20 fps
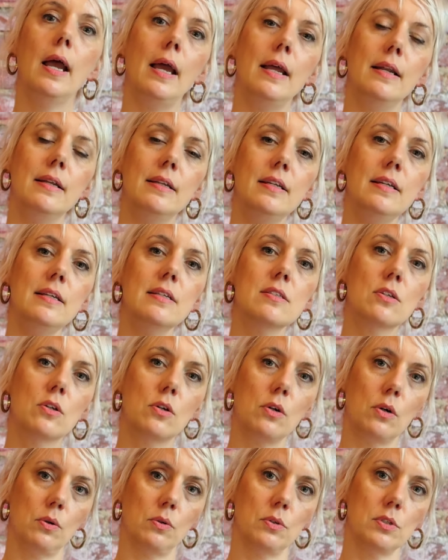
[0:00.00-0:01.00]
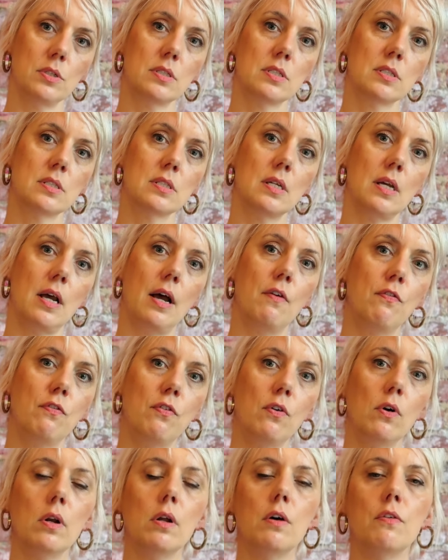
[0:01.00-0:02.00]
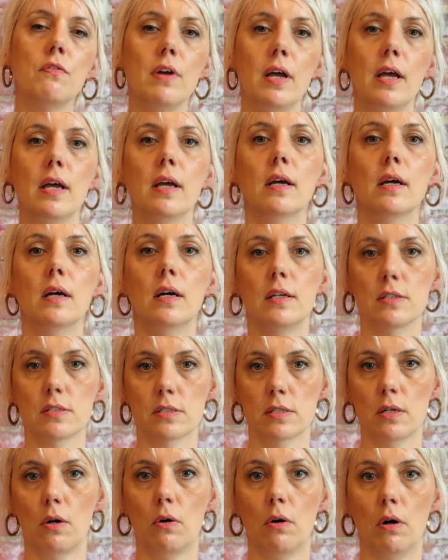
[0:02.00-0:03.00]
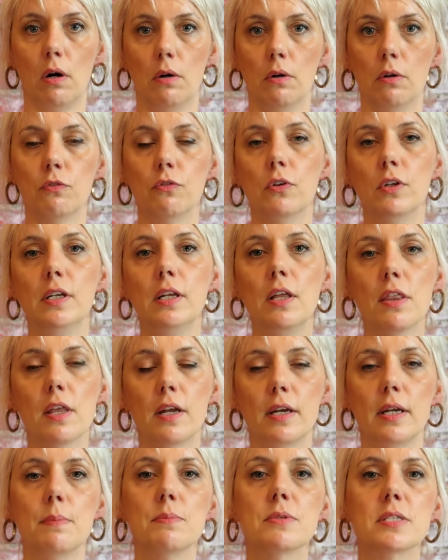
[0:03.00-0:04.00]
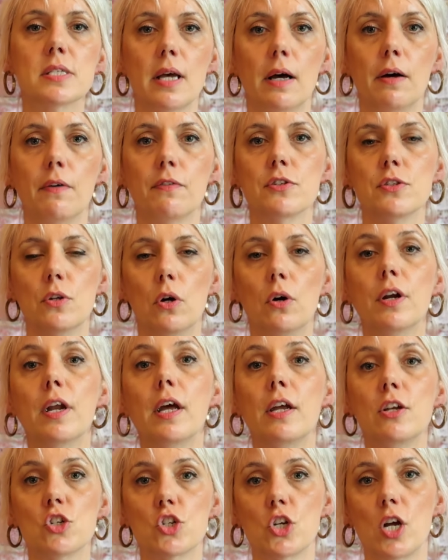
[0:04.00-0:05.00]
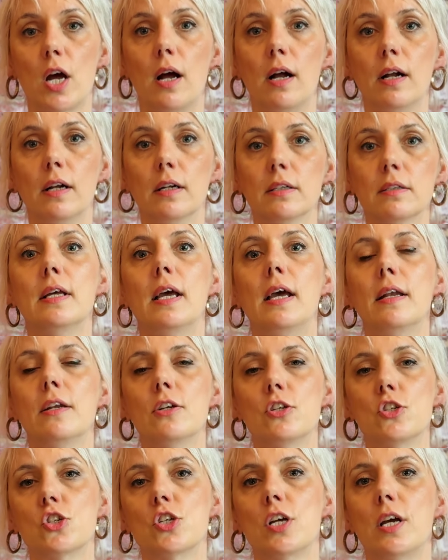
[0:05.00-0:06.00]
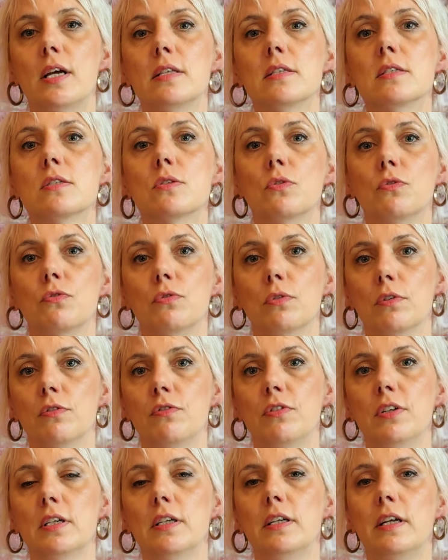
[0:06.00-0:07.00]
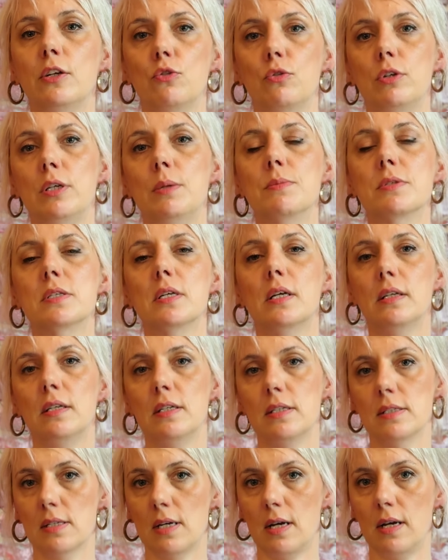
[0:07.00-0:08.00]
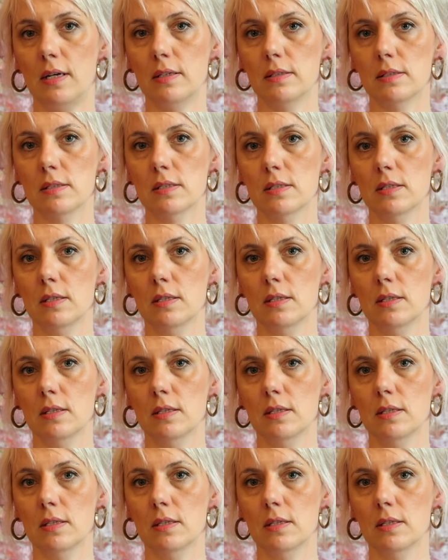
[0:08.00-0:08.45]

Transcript: And these ghosts are full of anger and sorrow, for neither themselves nor their child had a chance to fulfill their dreams and desires.